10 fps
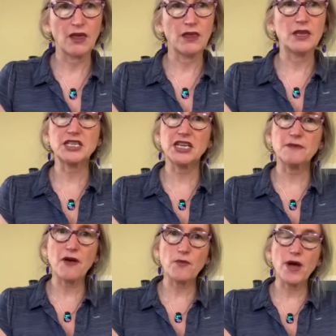This here,
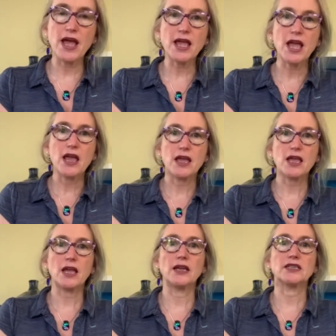by the way,
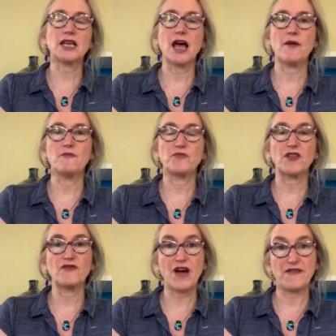is
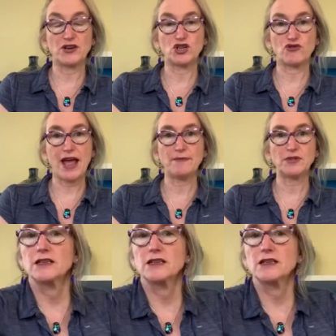500 grams.